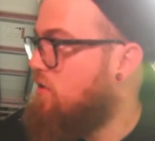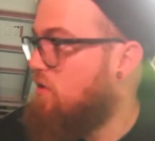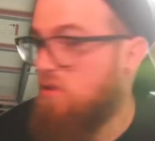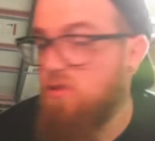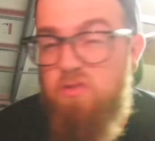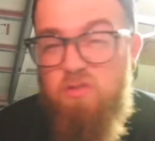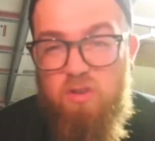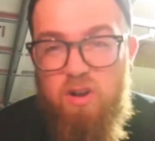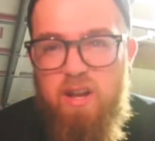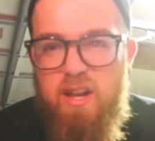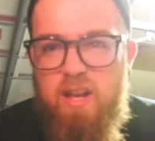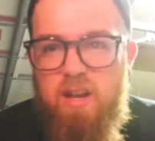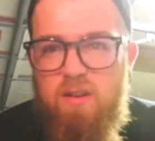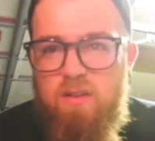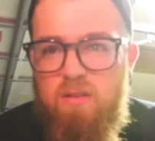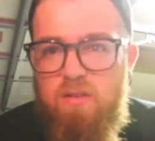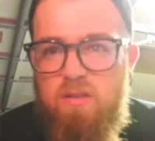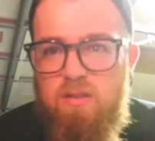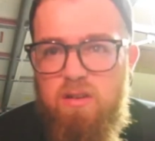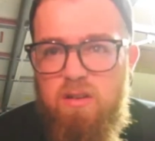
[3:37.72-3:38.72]
It's raining
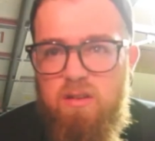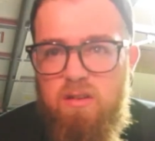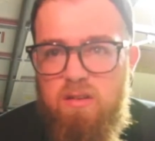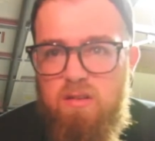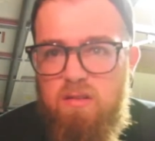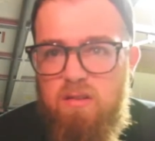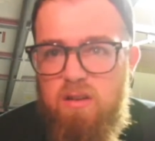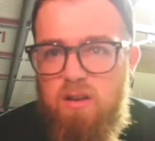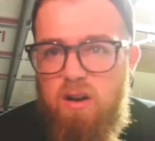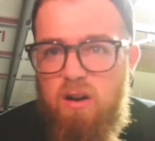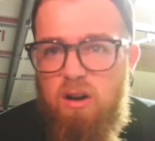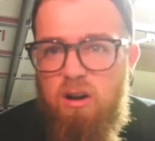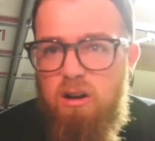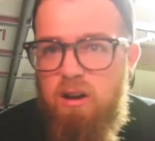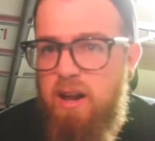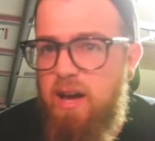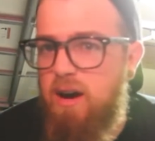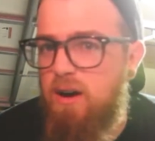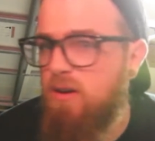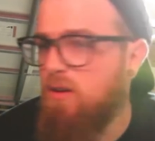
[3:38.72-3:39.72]
really, really hard
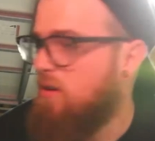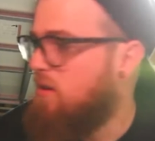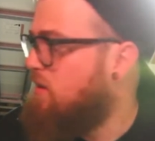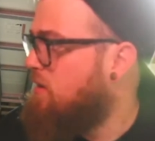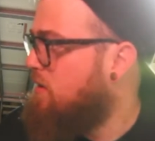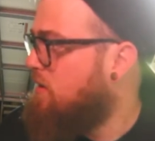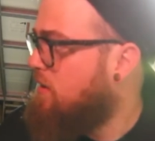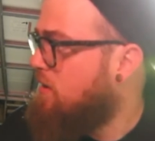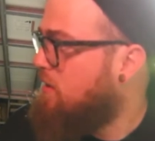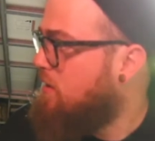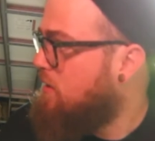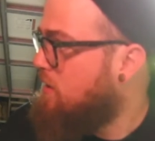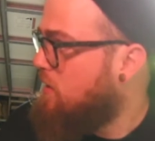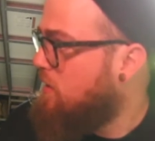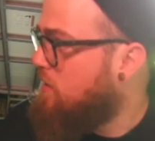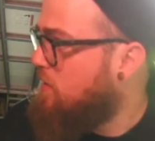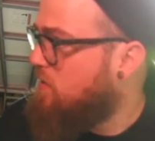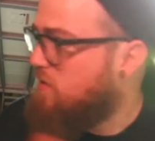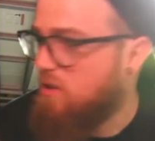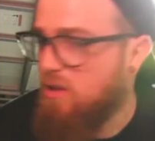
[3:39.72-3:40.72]
now.
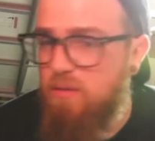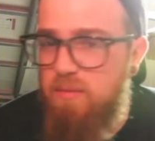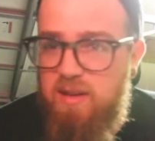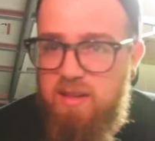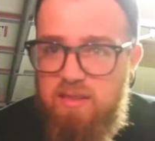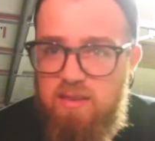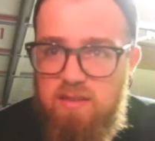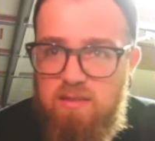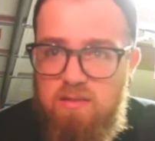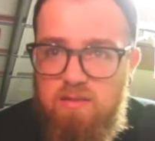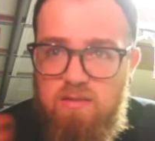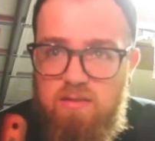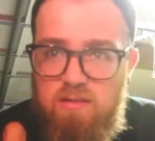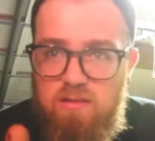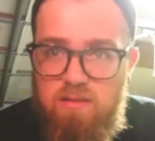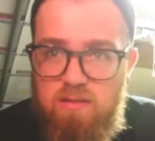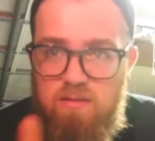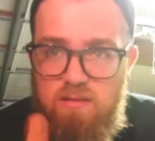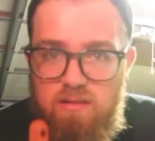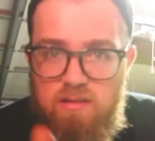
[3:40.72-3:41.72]
It's gonna make this
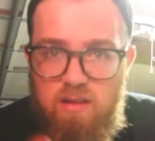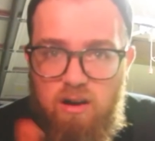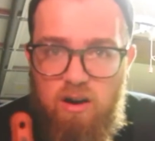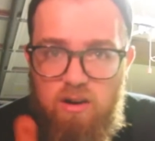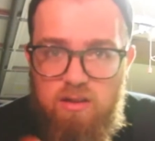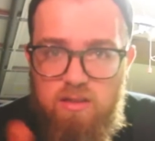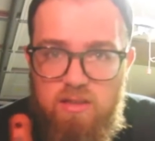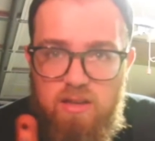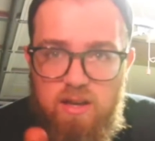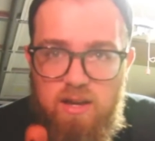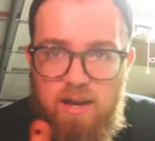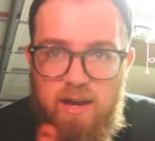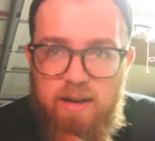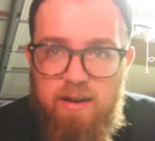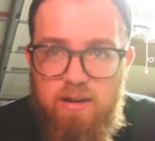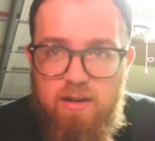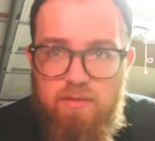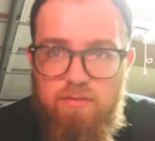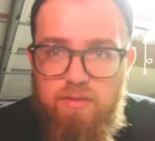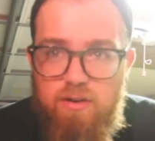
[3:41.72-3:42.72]
talk thing
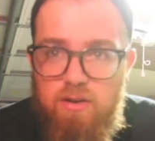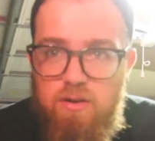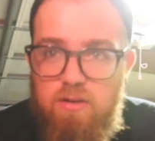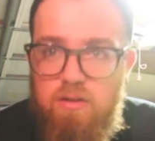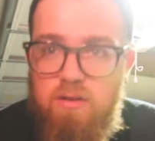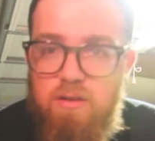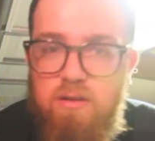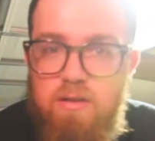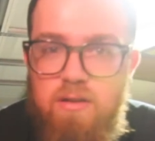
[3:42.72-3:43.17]
kind of difficult.